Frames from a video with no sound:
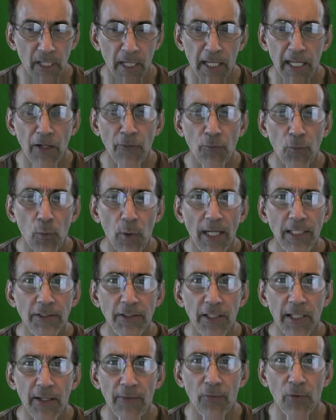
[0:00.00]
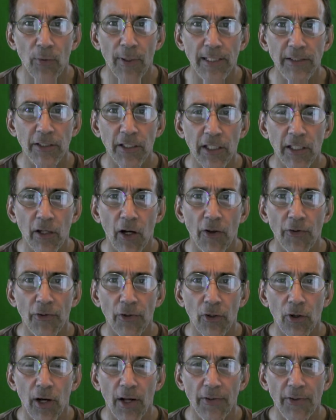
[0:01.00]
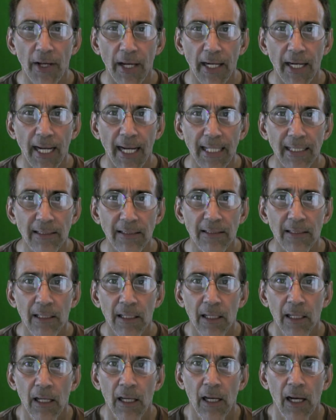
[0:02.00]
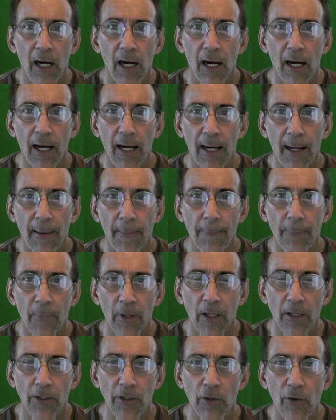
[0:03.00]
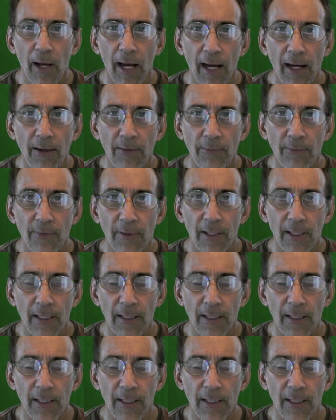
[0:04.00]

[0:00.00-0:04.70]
it. Influenza can also cause headaches. You have